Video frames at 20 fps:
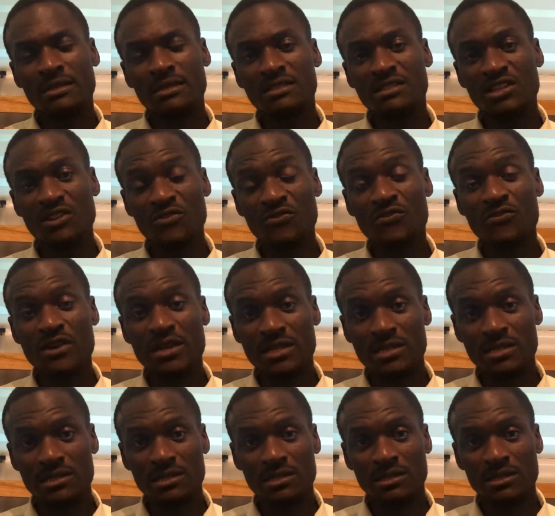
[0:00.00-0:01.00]

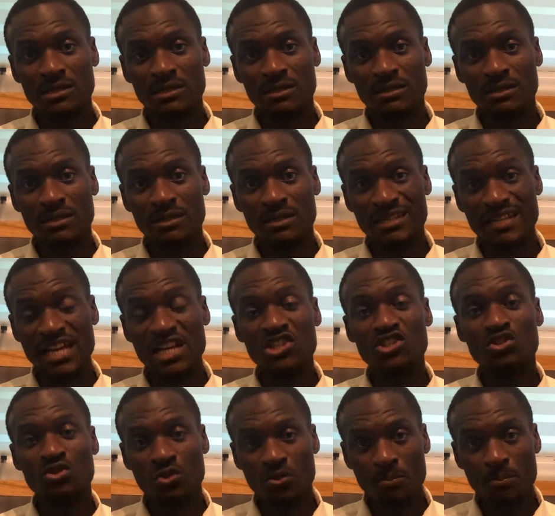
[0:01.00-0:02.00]
different
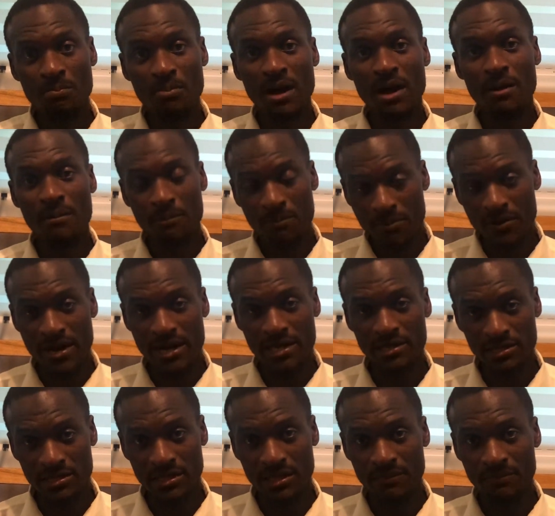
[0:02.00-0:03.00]
national park
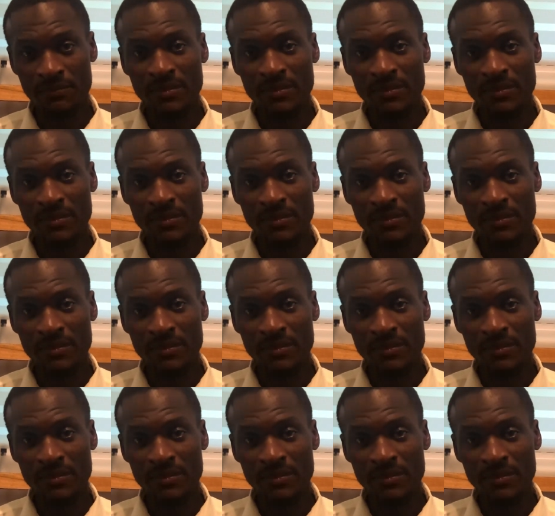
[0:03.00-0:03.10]
pricing.